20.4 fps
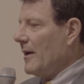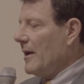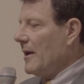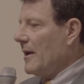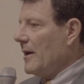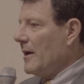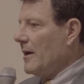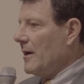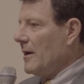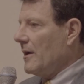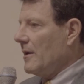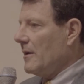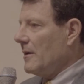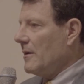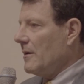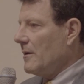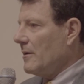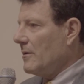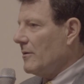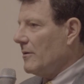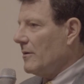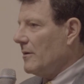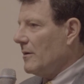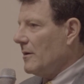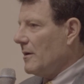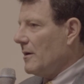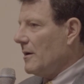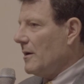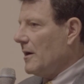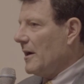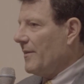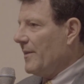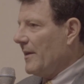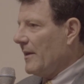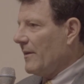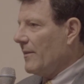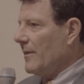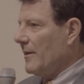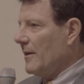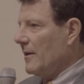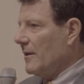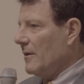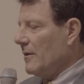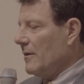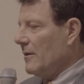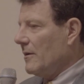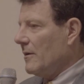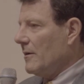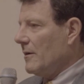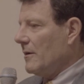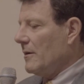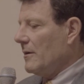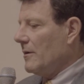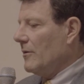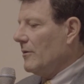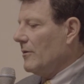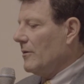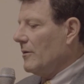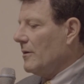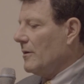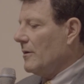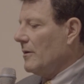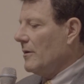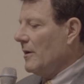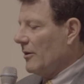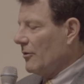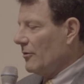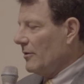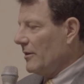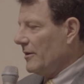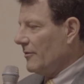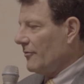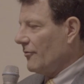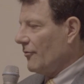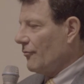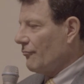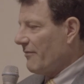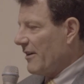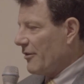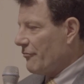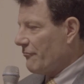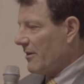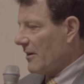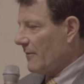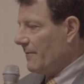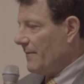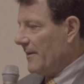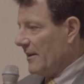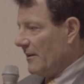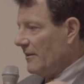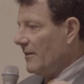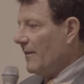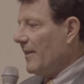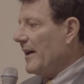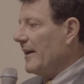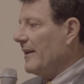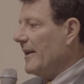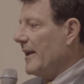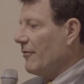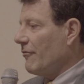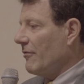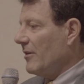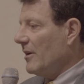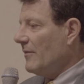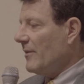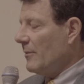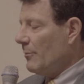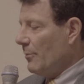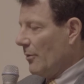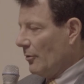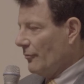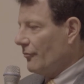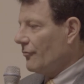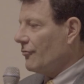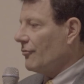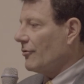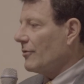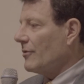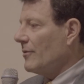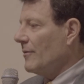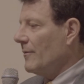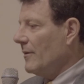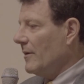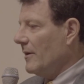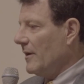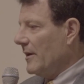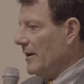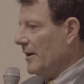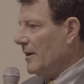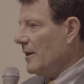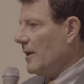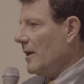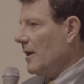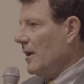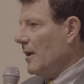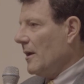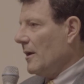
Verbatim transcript: And I think that not only does his rhetoric fit into that narrative and bolster it,